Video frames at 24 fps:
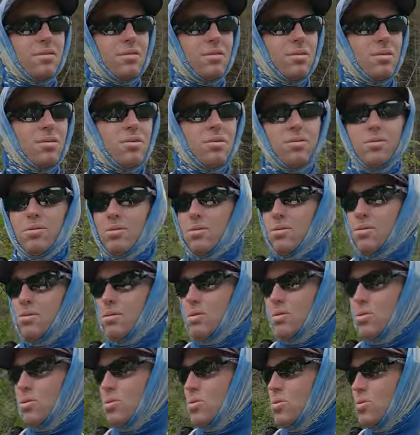Oh
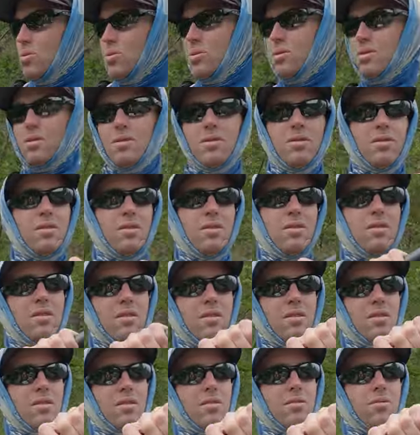no.
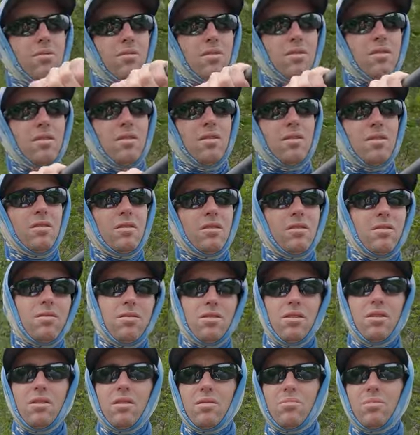We got
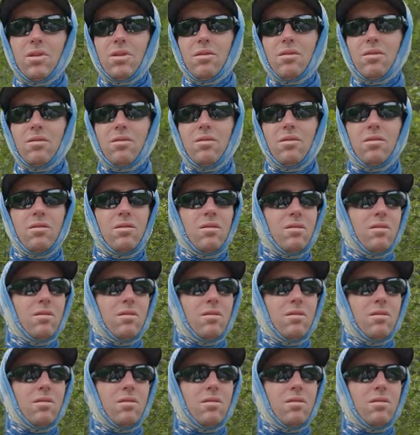another dam here.